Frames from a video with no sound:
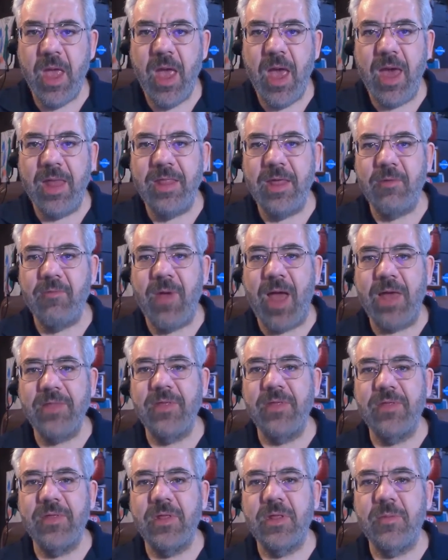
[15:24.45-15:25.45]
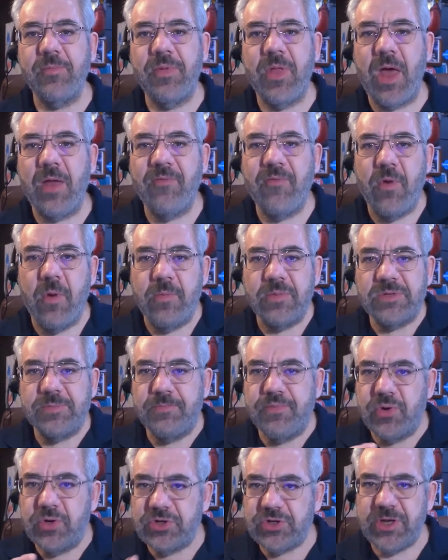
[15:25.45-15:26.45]
and then rather than the platforms
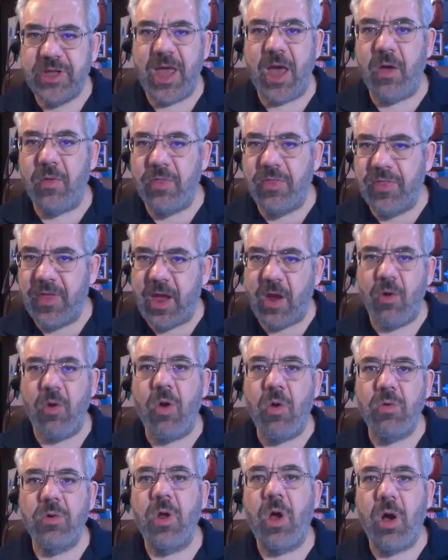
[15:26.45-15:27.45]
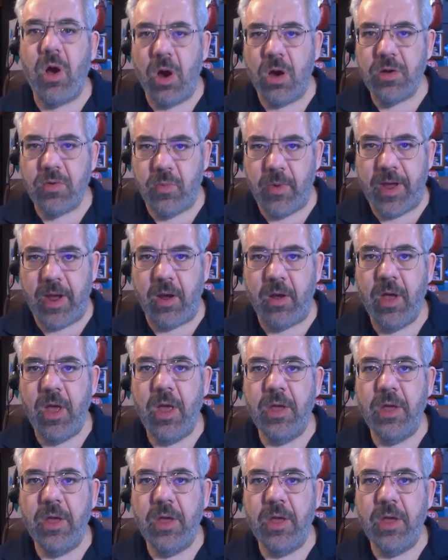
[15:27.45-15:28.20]
pushing out their own hardware,